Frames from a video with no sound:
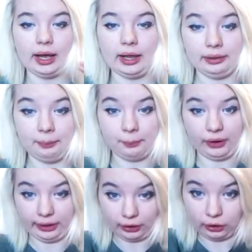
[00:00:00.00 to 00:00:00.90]
and then
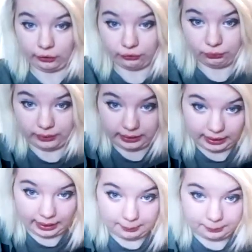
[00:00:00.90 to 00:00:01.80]
buy a closed wig
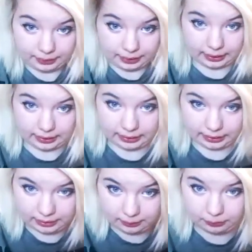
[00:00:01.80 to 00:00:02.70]
cap and
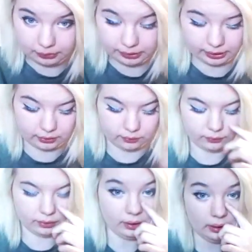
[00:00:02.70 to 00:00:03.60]
then pull it
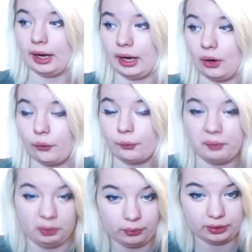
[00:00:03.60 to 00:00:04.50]
over. All
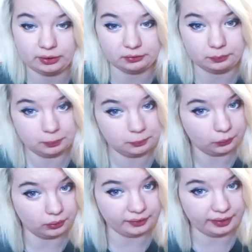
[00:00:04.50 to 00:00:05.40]
my wigs have been
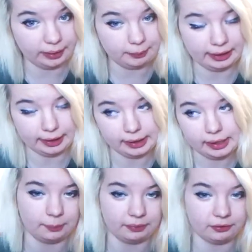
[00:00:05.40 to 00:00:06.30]
bought off eBay.
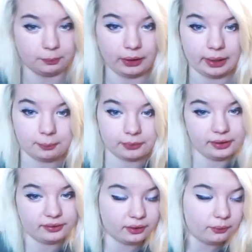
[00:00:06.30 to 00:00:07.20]
If you buy a
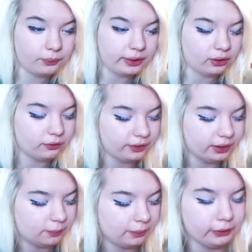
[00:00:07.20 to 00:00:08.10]
pre-styled wig off
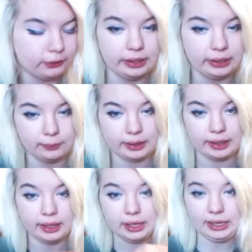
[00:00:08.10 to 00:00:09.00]
eBay or
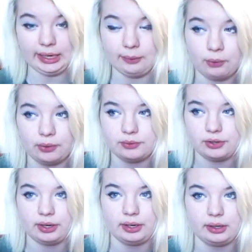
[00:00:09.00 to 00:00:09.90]
anywhere, it won't
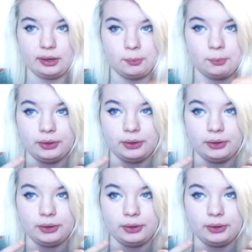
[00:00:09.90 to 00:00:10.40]
turn up